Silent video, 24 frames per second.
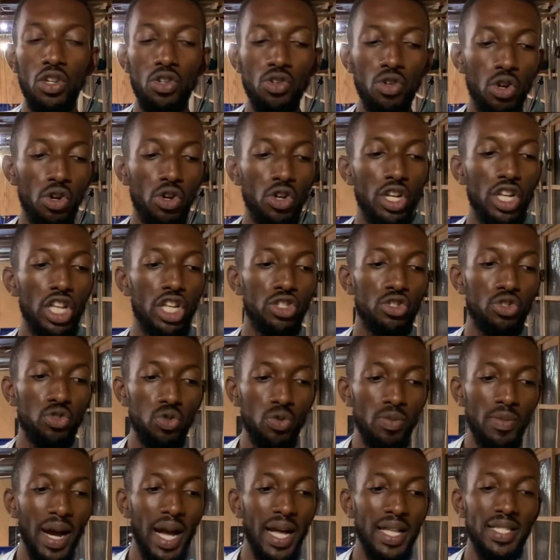No, the 2
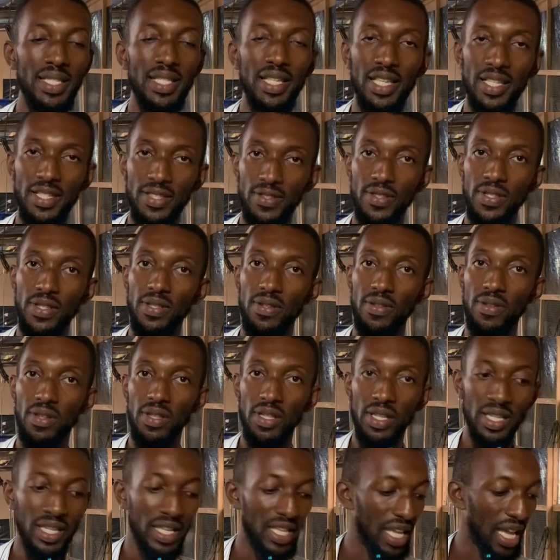months is
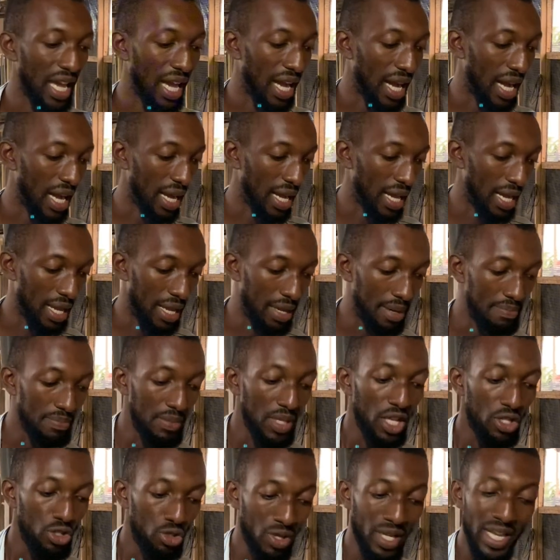
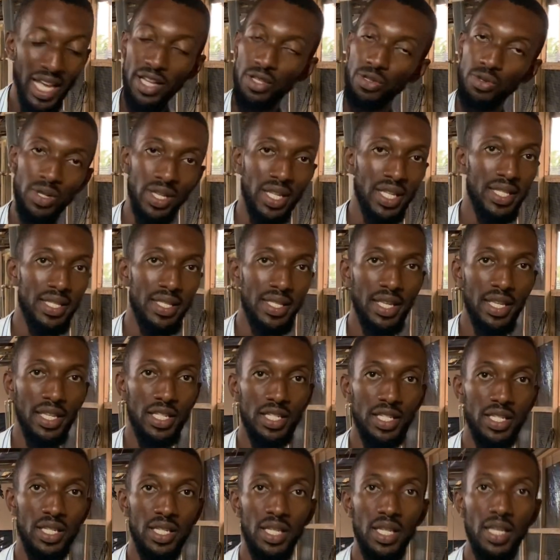to get to this
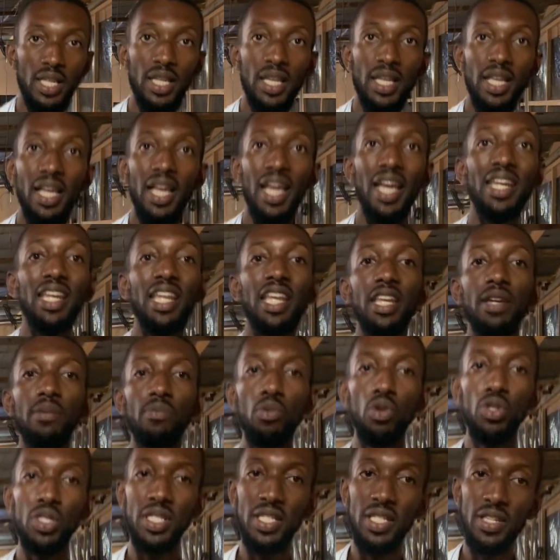stage. And then the
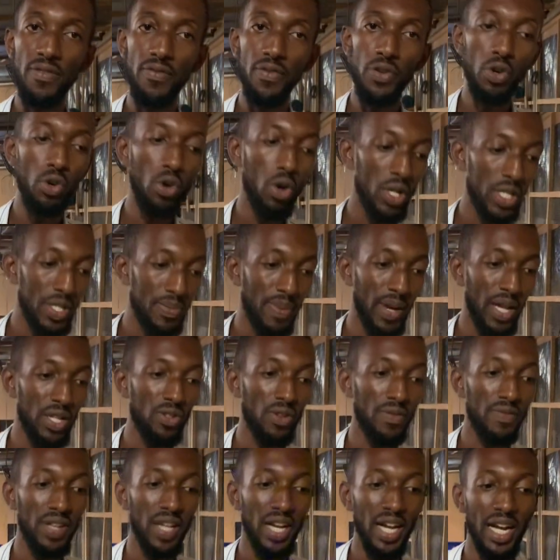most difficult part of
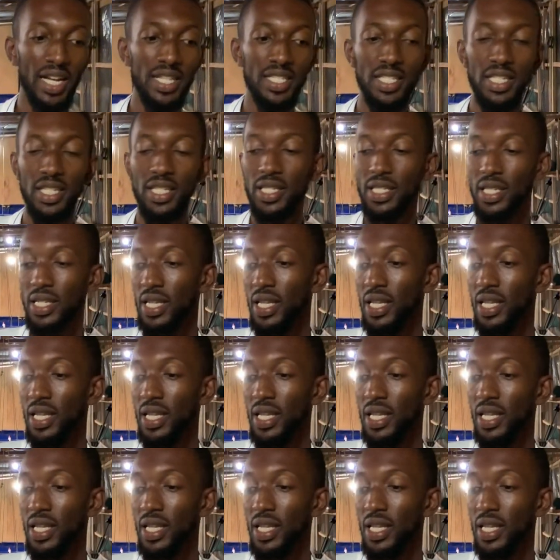the hatching